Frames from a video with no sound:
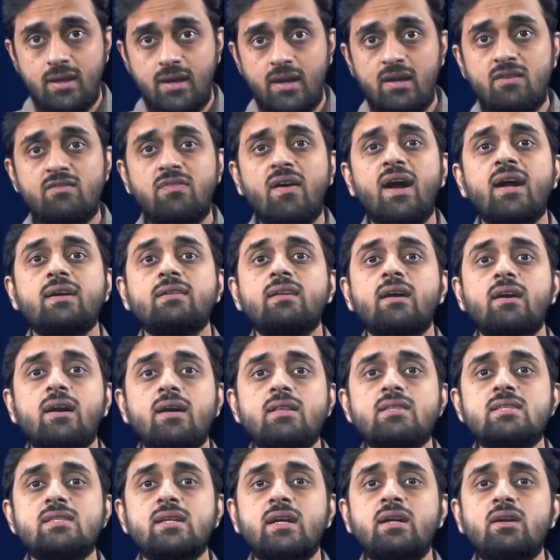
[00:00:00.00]
In fact, the
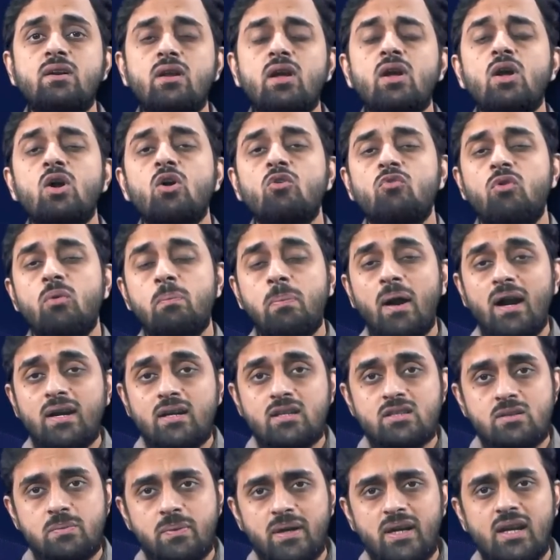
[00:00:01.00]
consent for
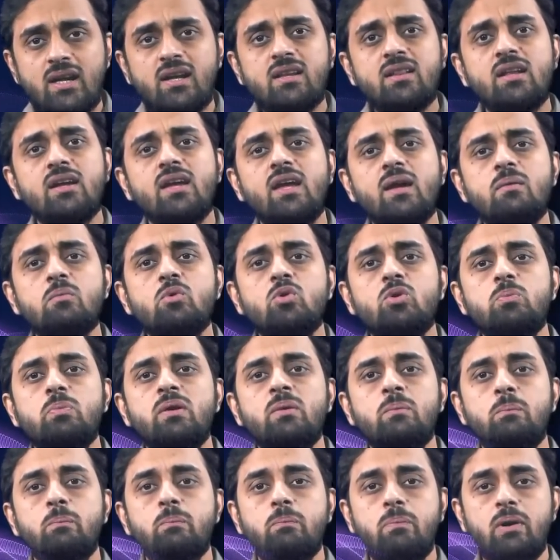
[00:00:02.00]
participating in the game could
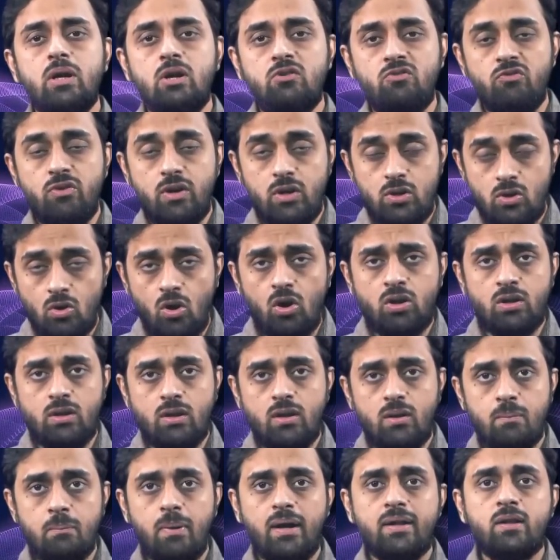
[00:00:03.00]
be
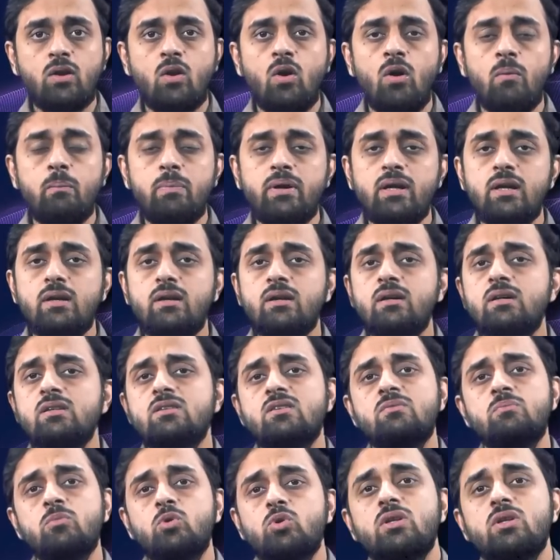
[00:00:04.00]
withdrawn by the
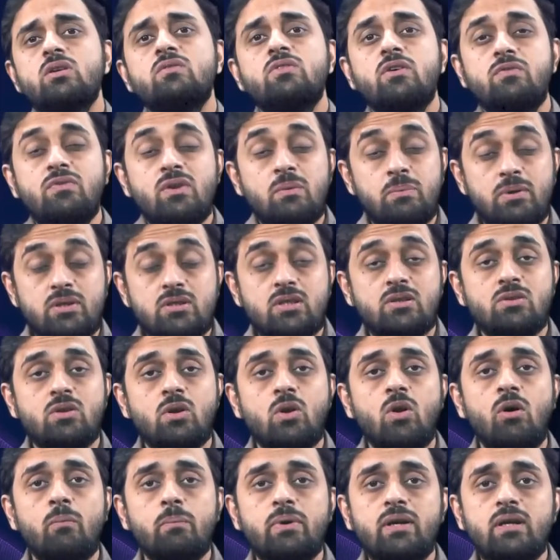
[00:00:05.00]
competitors if than 50% of
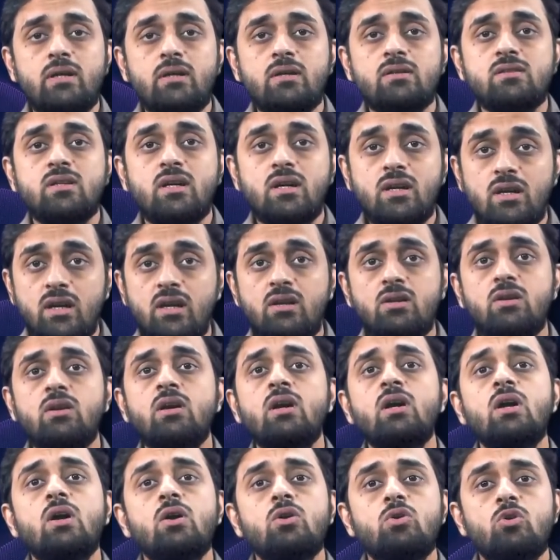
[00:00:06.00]
the competitors agreed
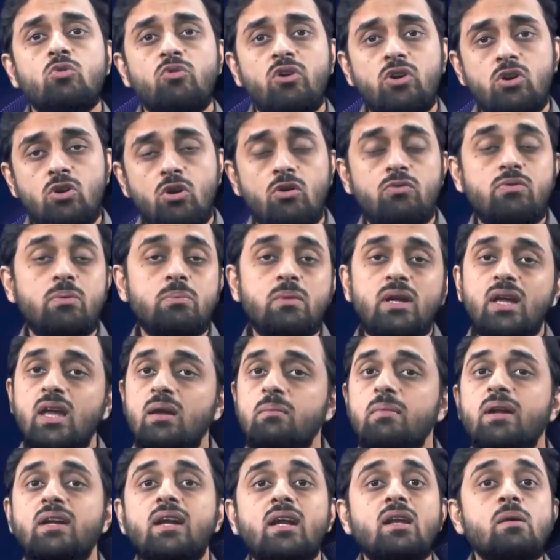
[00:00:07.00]
to withdraw from the
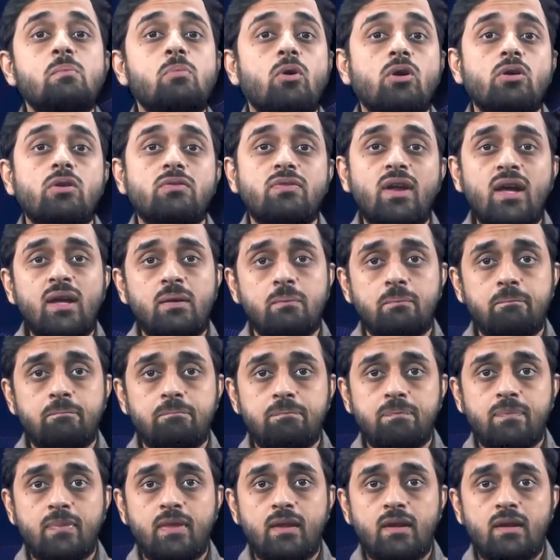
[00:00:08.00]
game at any point of time.
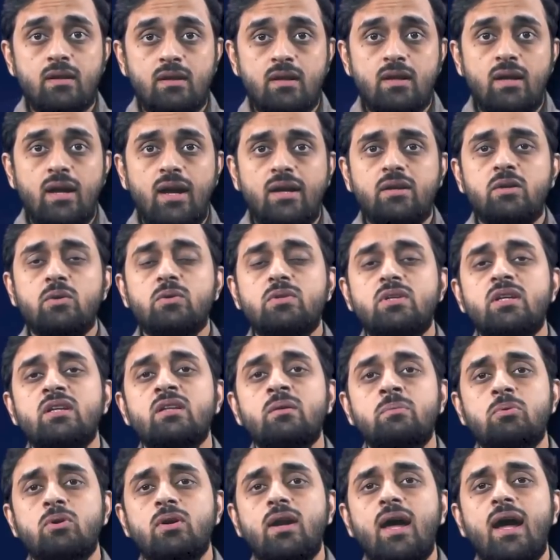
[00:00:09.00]
And you see
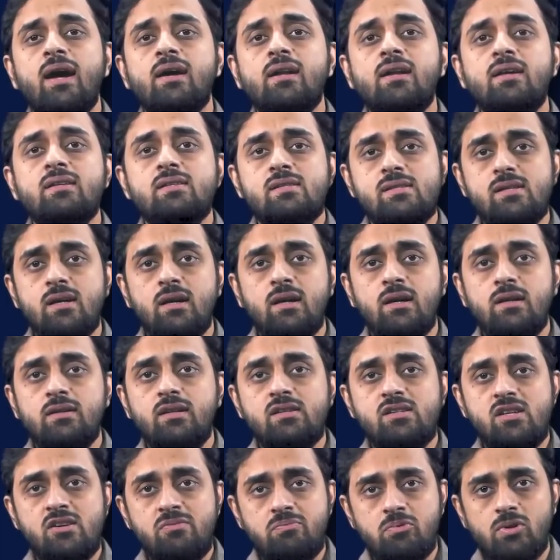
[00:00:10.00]
the protagonist, uh,
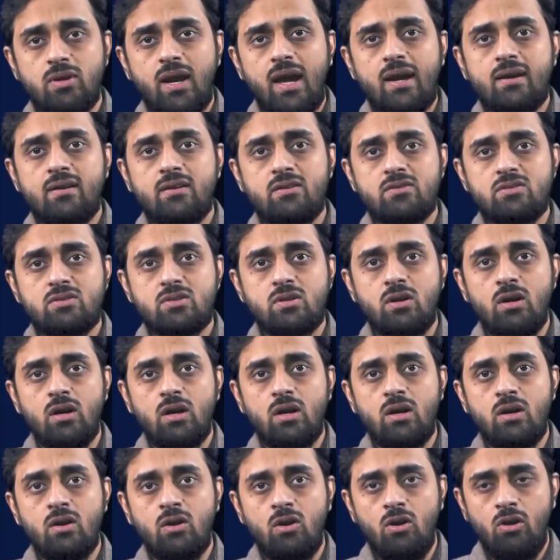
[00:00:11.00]
the chief protagonist
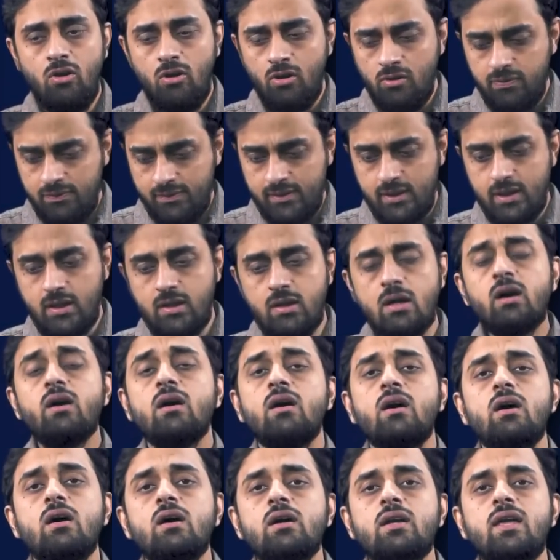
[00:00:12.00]
uh, of the
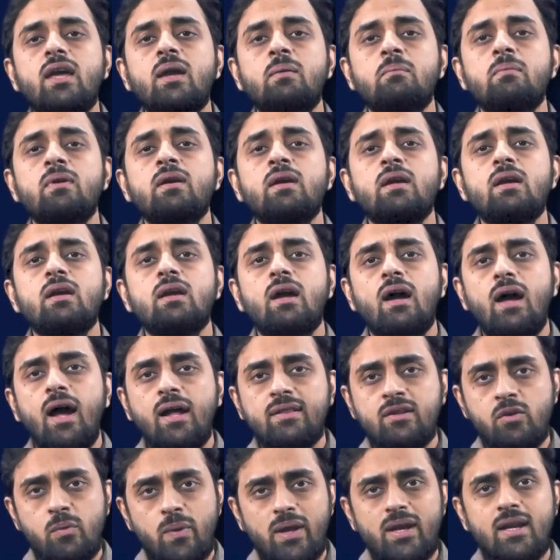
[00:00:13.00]
uh, game
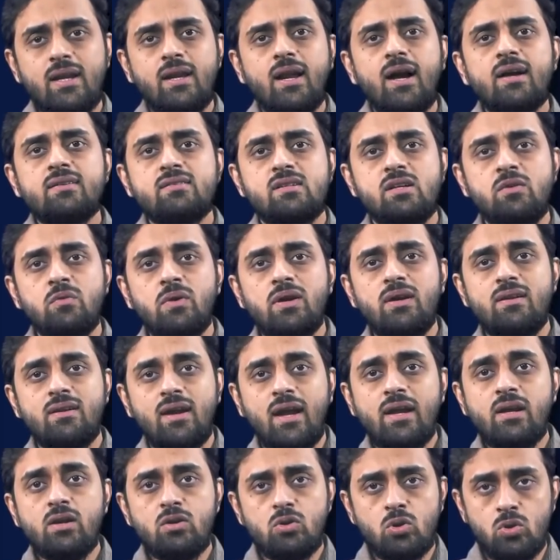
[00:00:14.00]
at the very last even
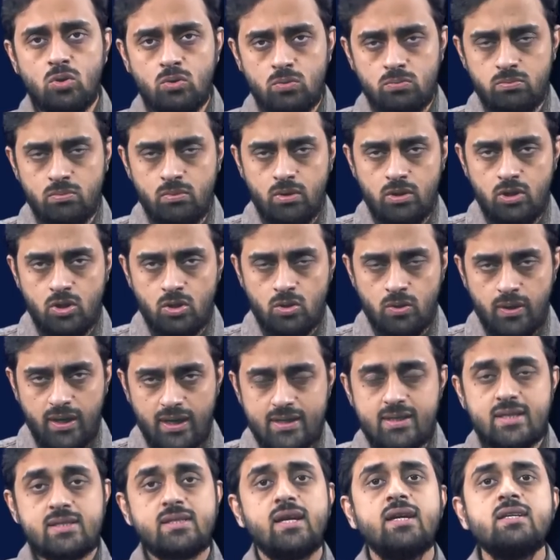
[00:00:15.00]
trying to you know
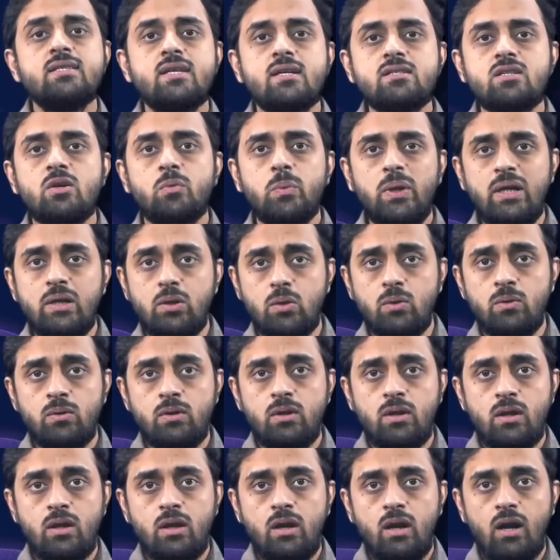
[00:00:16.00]
exercise such a veto
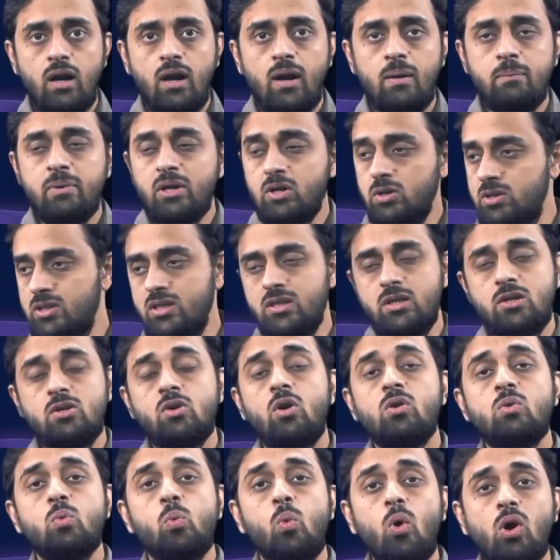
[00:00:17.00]
uh, because he did
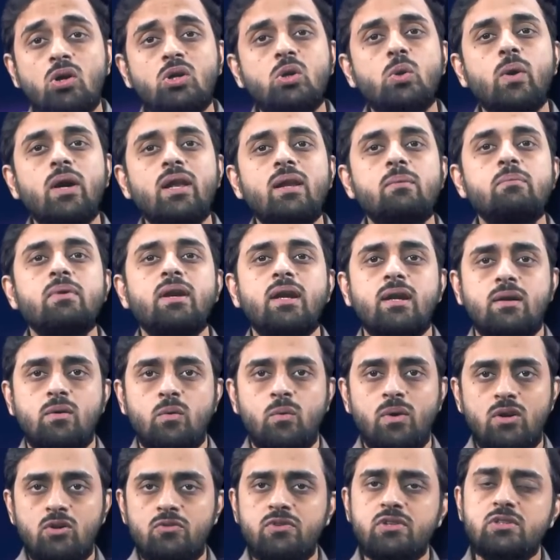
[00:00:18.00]
not want to eliminate
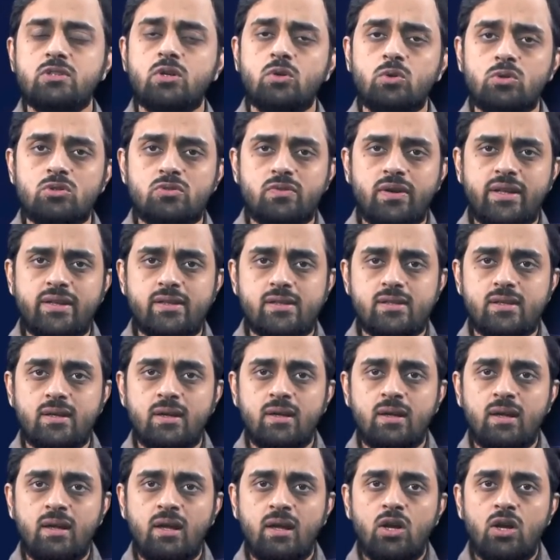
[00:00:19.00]
one of his close friends.
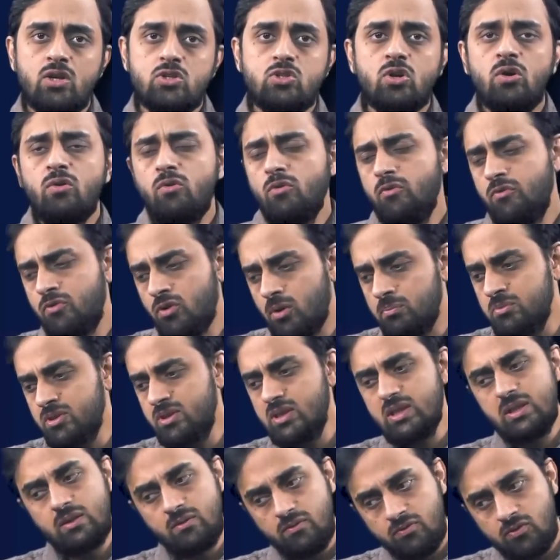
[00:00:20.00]
So from
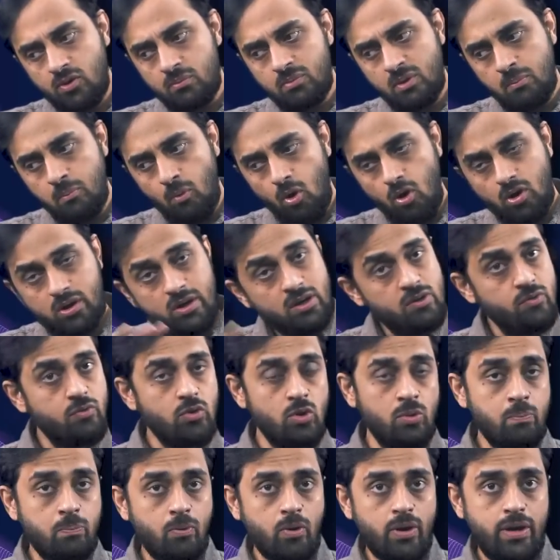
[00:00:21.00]
from the moral
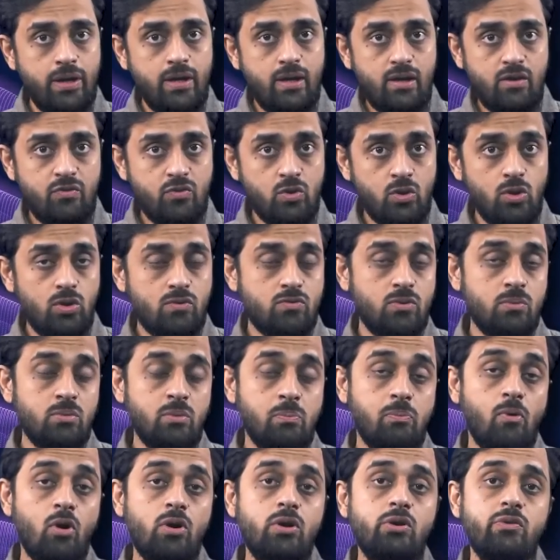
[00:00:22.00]
viewpoint, if you look from
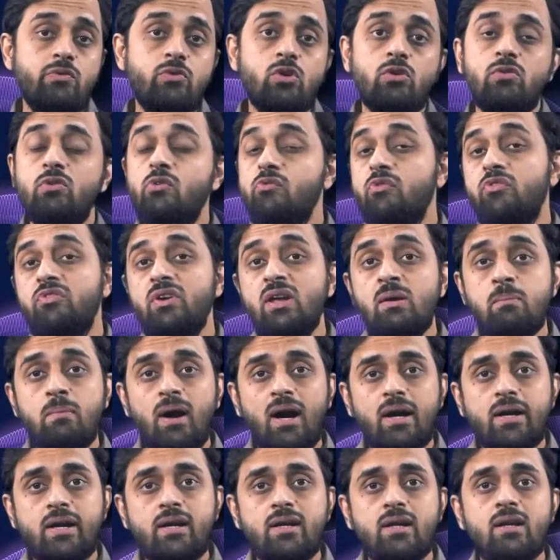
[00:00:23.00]
the point of view of a free
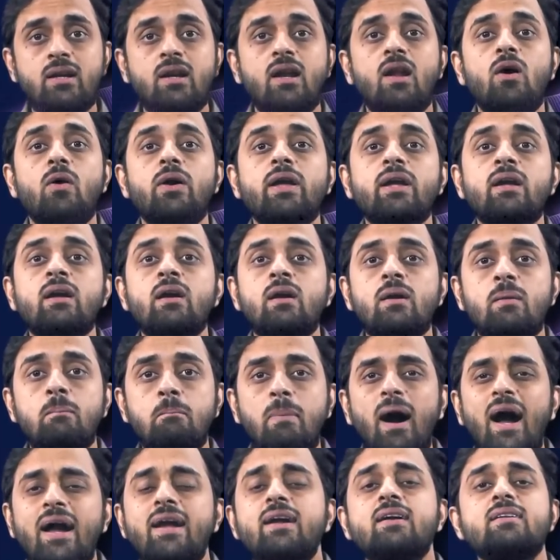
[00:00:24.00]
market and
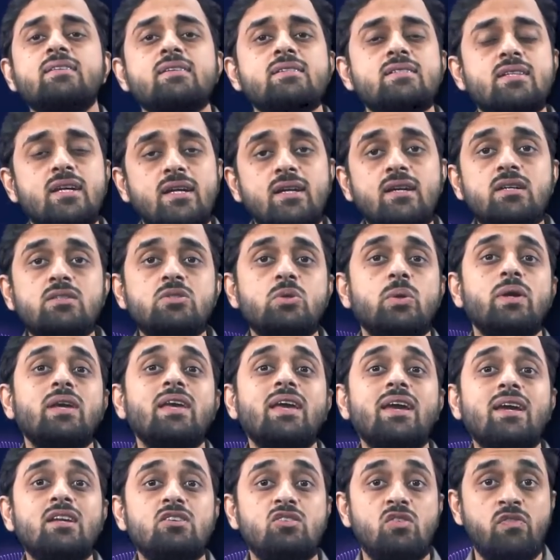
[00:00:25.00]
allowing buyers and sellers to
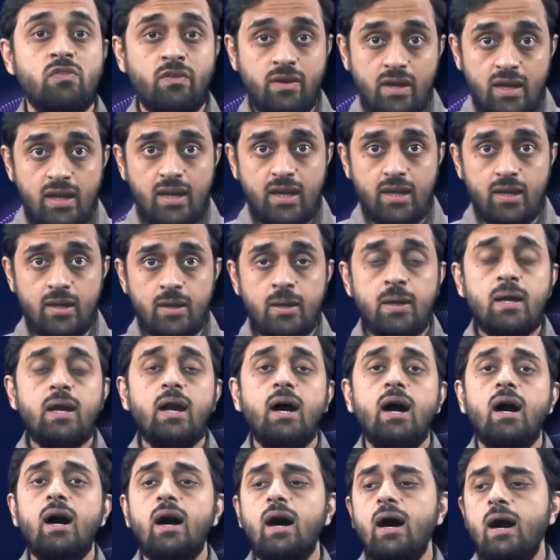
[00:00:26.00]
engage freely,
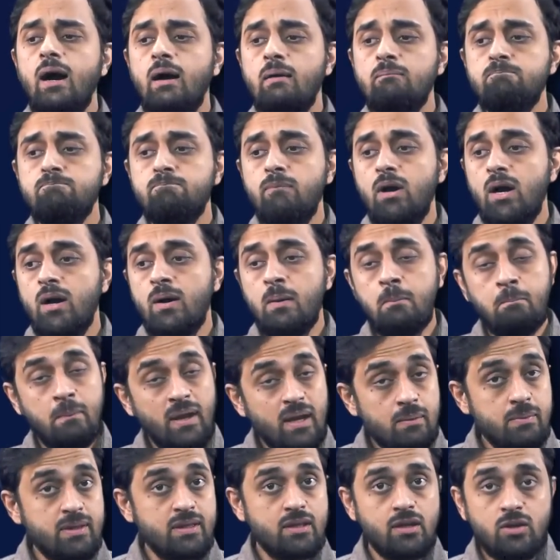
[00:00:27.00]
uh, uh
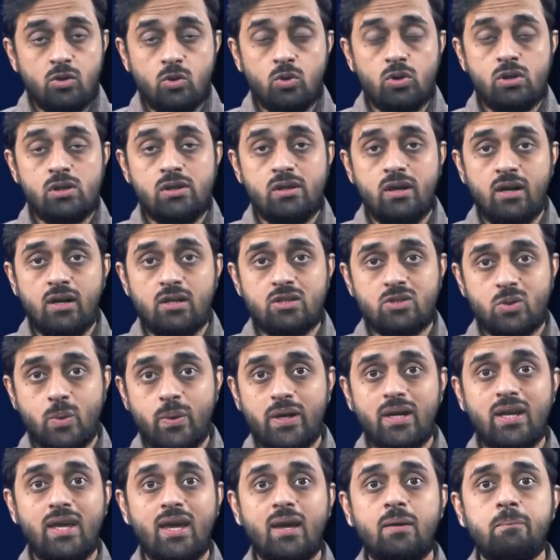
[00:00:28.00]
maybe the whole uh,
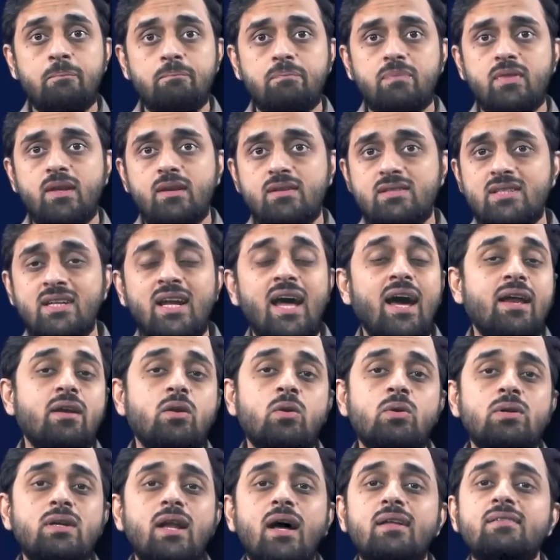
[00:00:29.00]
Squid Game
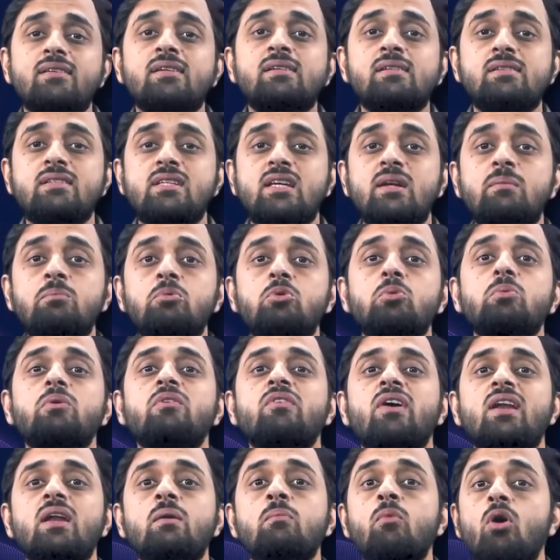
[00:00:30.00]
scenario doesn't seem to be
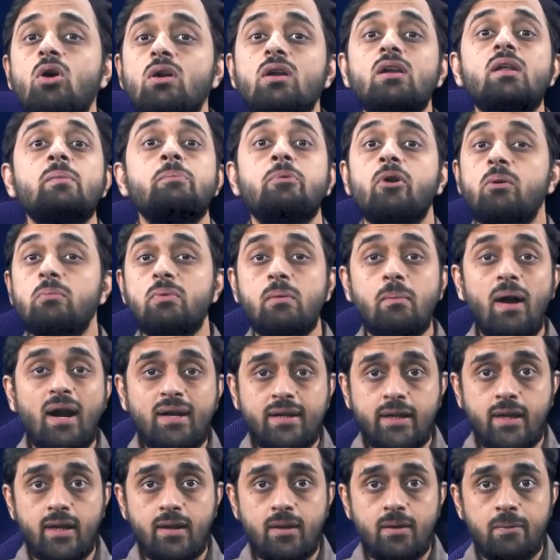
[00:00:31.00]
very morally
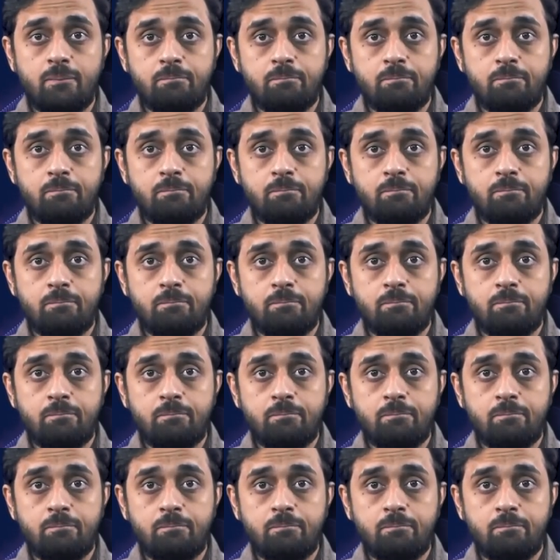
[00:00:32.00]
problematic.